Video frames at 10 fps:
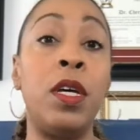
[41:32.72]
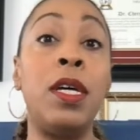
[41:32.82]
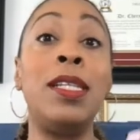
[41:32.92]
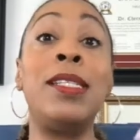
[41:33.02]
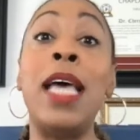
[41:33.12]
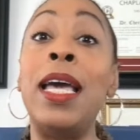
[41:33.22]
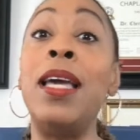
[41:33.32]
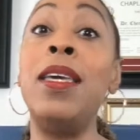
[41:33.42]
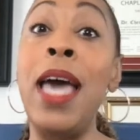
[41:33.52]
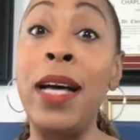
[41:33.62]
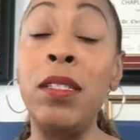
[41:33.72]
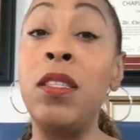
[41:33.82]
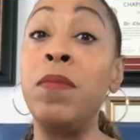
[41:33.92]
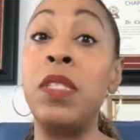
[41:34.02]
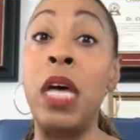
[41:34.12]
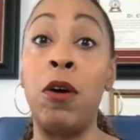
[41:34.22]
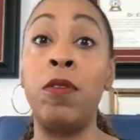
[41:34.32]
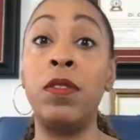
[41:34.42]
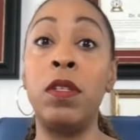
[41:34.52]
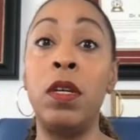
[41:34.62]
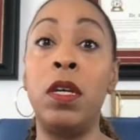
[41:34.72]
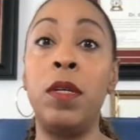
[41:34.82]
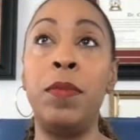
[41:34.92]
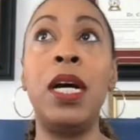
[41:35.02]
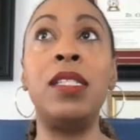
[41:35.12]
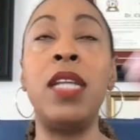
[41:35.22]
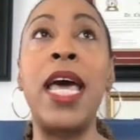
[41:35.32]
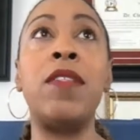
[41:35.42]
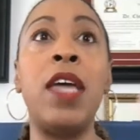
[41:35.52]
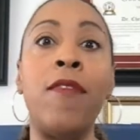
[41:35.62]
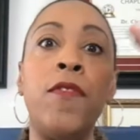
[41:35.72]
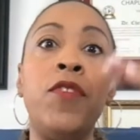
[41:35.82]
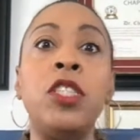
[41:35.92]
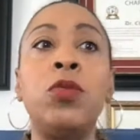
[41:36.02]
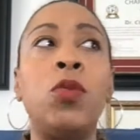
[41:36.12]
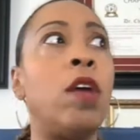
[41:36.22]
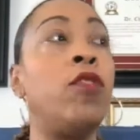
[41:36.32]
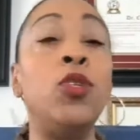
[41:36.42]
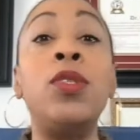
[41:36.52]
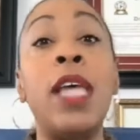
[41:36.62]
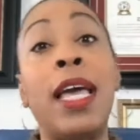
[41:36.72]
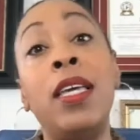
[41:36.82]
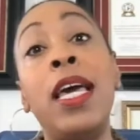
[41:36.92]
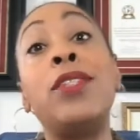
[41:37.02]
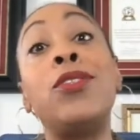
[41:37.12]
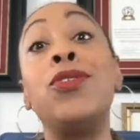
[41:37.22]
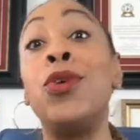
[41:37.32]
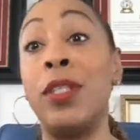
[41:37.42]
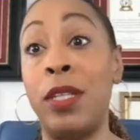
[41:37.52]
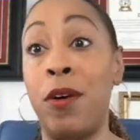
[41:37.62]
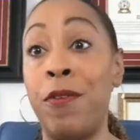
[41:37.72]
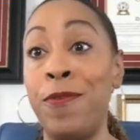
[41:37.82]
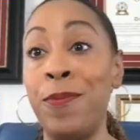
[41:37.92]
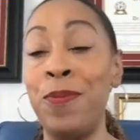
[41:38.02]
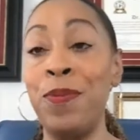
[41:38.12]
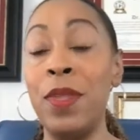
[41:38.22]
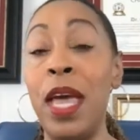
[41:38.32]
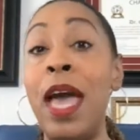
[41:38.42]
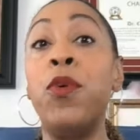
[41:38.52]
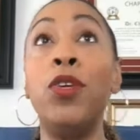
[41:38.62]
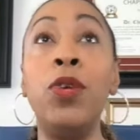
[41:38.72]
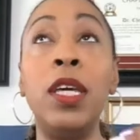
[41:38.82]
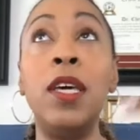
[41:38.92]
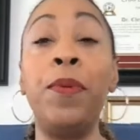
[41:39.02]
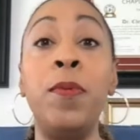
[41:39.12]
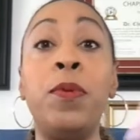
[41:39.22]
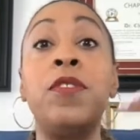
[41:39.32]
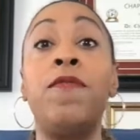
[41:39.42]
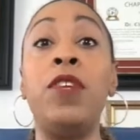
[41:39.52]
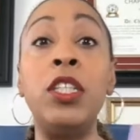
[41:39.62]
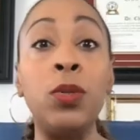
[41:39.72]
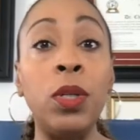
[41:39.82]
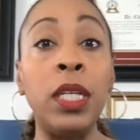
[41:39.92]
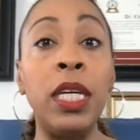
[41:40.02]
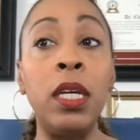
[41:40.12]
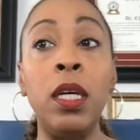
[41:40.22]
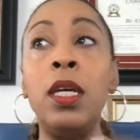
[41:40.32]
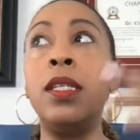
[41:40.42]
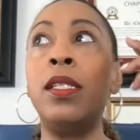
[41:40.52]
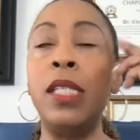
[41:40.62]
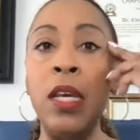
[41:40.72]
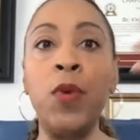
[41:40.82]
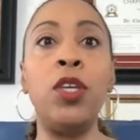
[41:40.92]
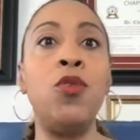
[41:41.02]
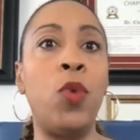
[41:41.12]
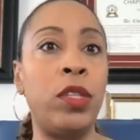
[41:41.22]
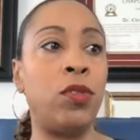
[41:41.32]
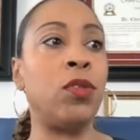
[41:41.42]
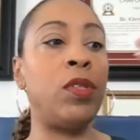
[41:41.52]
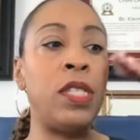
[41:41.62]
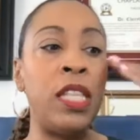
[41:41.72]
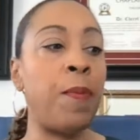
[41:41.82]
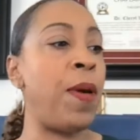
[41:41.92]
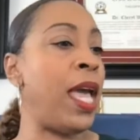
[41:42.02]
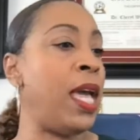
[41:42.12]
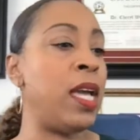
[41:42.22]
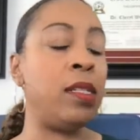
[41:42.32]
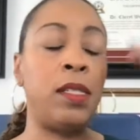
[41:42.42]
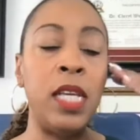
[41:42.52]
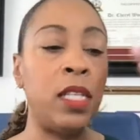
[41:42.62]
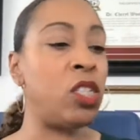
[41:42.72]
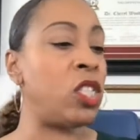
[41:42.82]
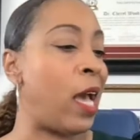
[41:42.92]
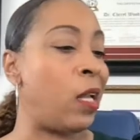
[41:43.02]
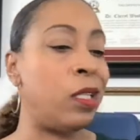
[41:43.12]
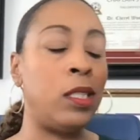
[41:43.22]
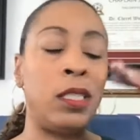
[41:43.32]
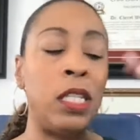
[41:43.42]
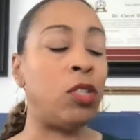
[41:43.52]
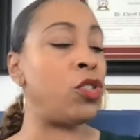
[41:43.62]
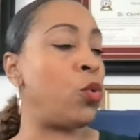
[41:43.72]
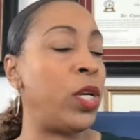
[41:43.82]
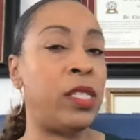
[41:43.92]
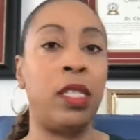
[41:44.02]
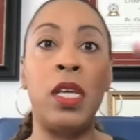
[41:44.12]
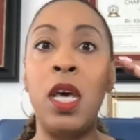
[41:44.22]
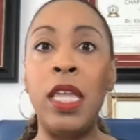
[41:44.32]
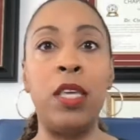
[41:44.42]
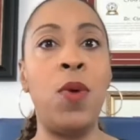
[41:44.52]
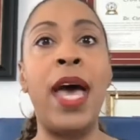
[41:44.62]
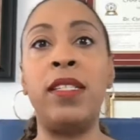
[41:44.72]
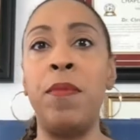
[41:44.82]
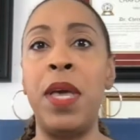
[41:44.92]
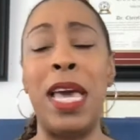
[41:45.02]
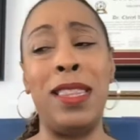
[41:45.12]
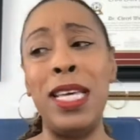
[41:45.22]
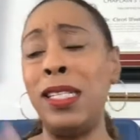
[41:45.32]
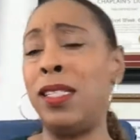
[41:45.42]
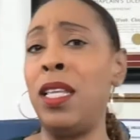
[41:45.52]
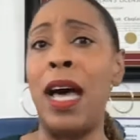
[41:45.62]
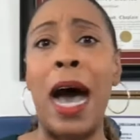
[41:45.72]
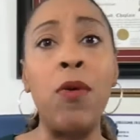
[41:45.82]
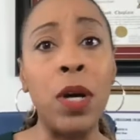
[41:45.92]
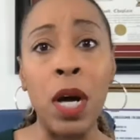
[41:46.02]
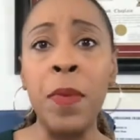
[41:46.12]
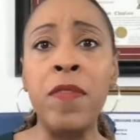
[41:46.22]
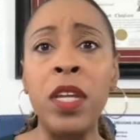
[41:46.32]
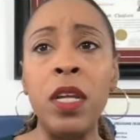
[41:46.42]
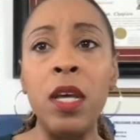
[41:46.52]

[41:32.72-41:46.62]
saying yes to themselves, because now they have a visual of you saying yes to yourself. And when you can get people to visually see what you went through, see the pain, see the challenge, see the choices that you had to make, and then see the outcome of it,